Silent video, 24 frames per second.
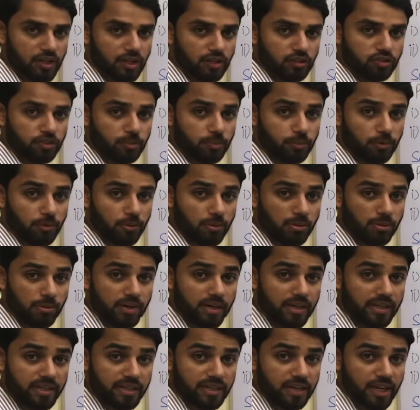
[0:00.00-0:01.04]
So
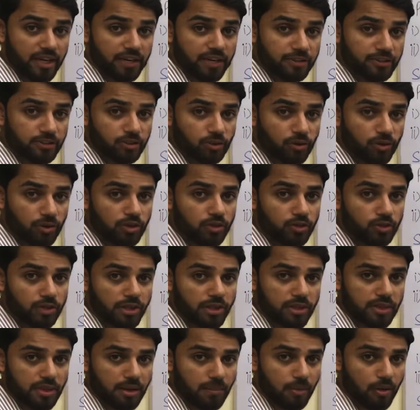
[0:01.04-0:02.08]
probability, I told you,
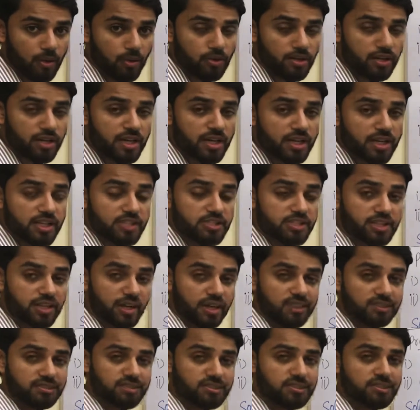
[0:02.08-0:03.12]
is about
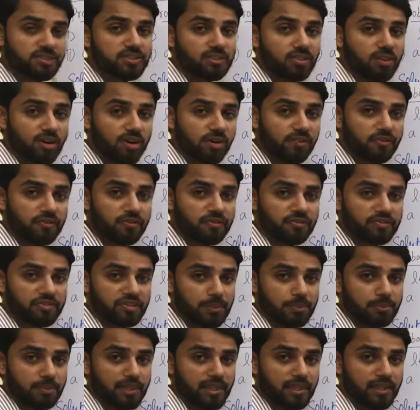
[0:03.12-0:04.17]
chances of
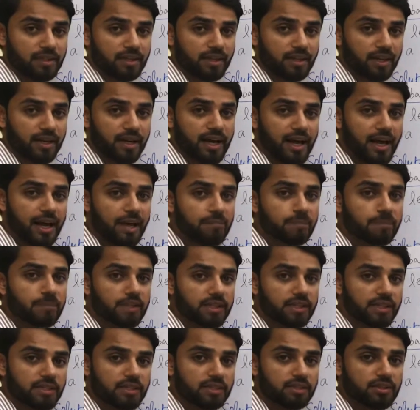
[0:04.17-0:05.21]
something
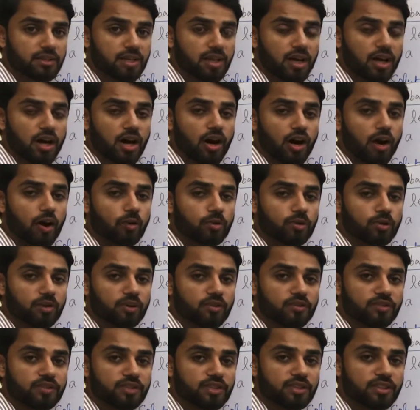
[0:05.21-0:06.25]
happening out
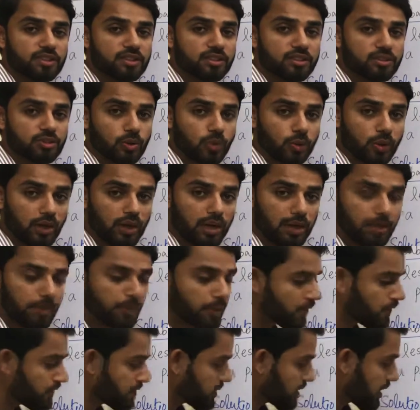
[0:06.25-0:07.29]
of the total number
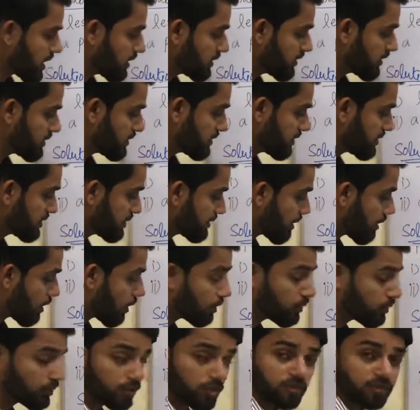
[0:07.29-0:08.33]
of chances,
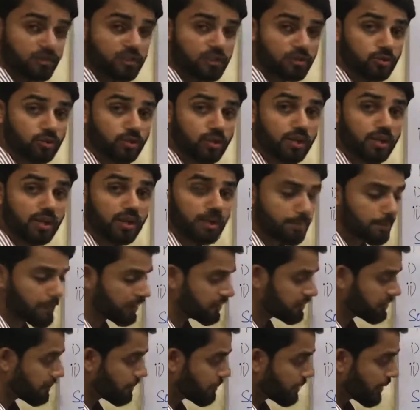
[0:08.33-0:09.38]
out of the total
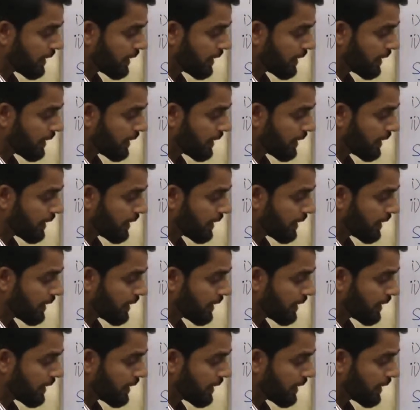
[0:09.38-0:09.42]
numbers.